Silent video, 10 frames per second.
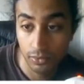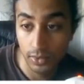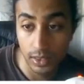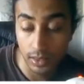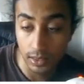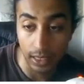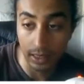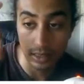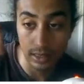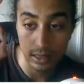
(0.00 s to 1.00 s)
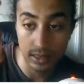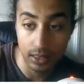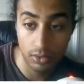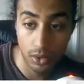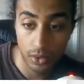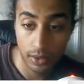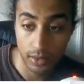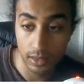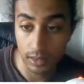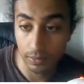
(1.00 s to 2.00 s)
the like zero,
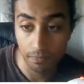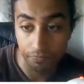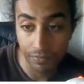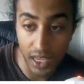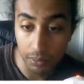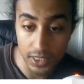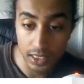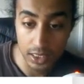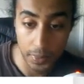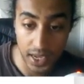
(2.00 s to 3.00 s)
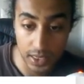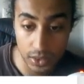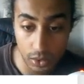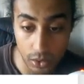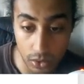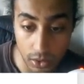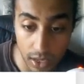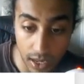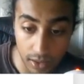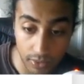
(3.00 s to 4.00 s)
the empty space, or you could
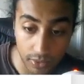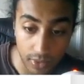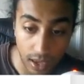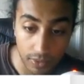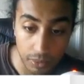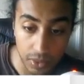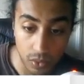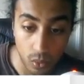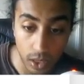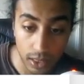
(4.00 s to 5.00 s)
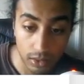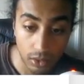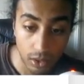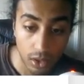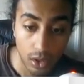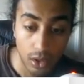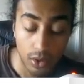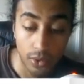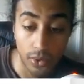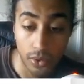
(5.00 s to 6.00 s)
have it be 1,
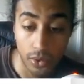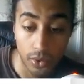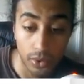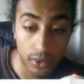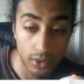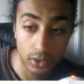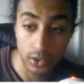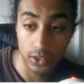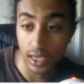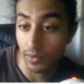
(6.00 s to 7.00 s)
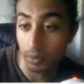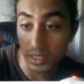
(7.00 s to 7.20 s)
or you could just have it be